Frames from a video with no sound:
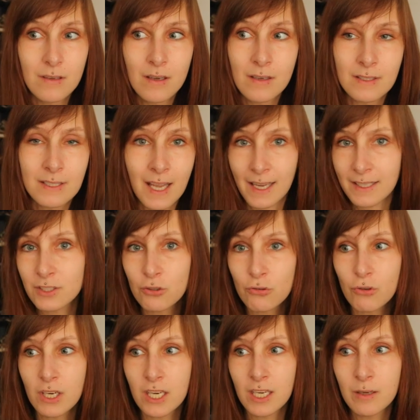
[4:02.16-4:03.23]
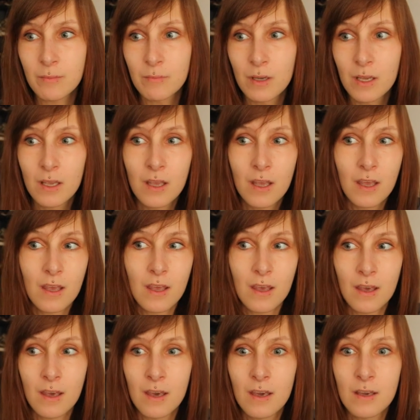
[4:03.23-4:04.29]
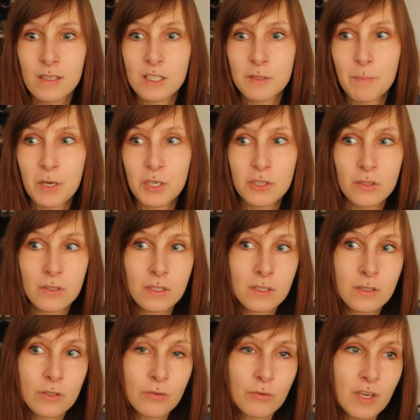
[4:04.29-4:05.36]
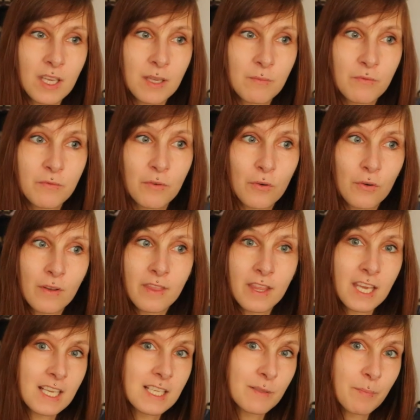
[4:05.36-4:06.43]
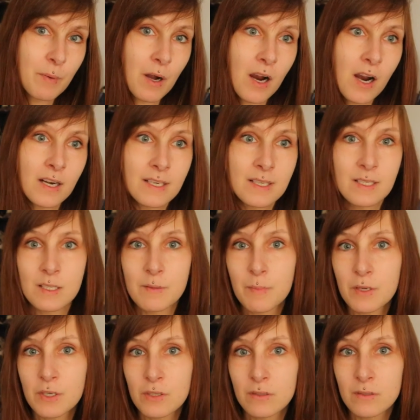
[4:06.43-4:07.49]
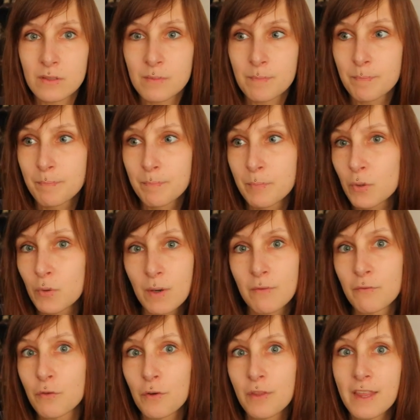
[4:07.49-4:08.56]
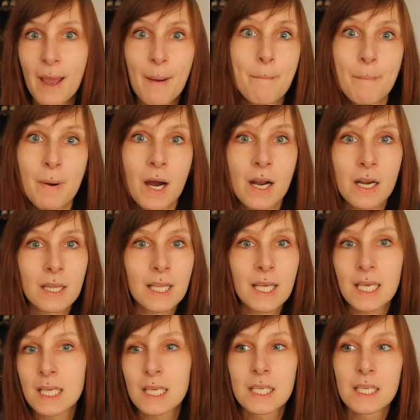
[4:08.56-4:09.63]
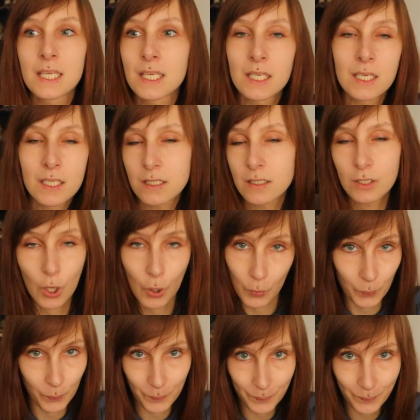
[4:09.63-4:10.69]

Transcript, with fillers: a night cream, a special cream for this part and special cream for that part, like no.